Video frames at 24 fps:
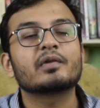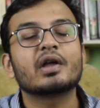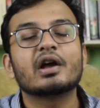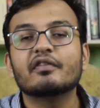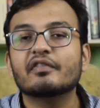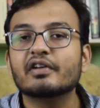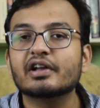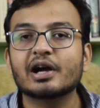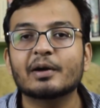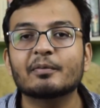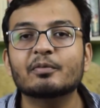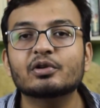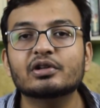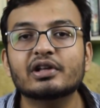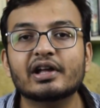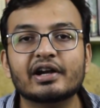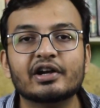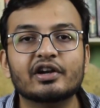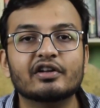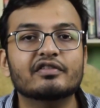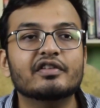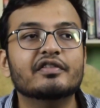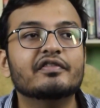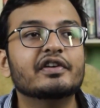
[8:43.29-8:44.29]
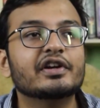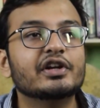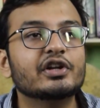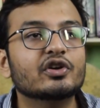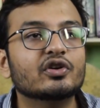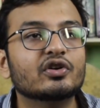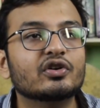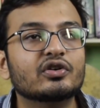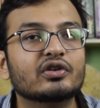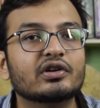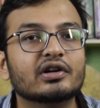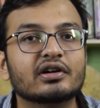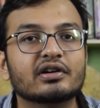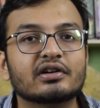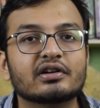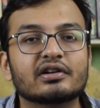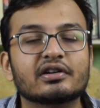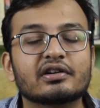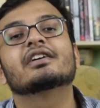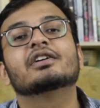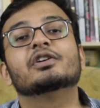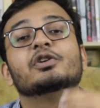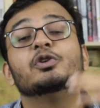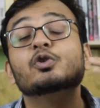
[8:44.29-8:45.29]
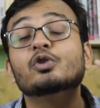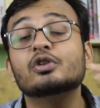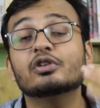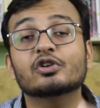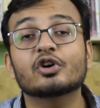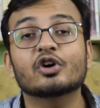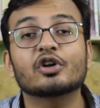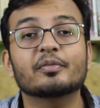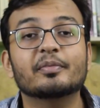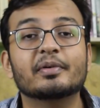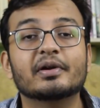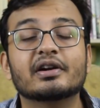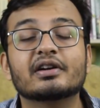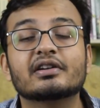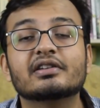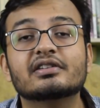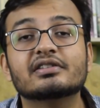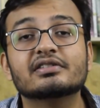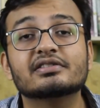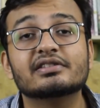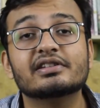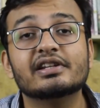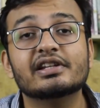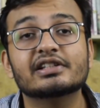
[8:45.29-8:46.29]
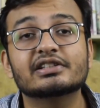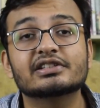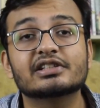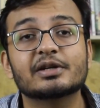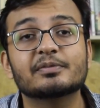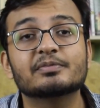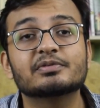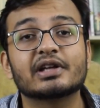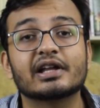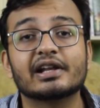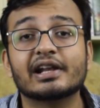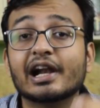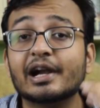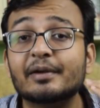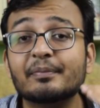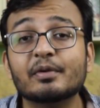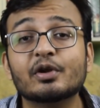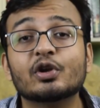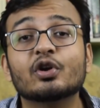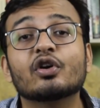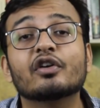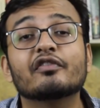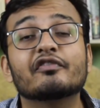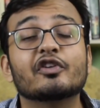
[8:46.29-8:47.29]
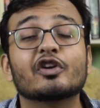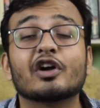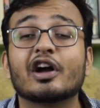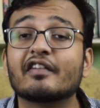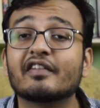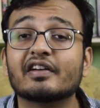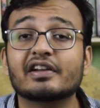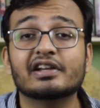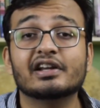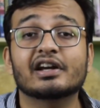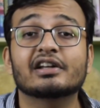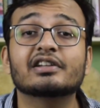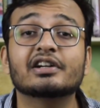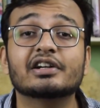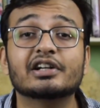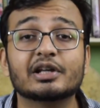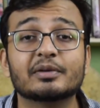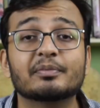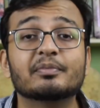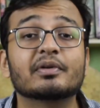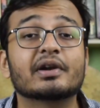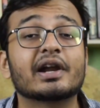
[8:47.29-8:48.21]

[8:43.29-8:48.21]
We come to the end of the video. Do incorporate these tips and let me know if you have any other tip.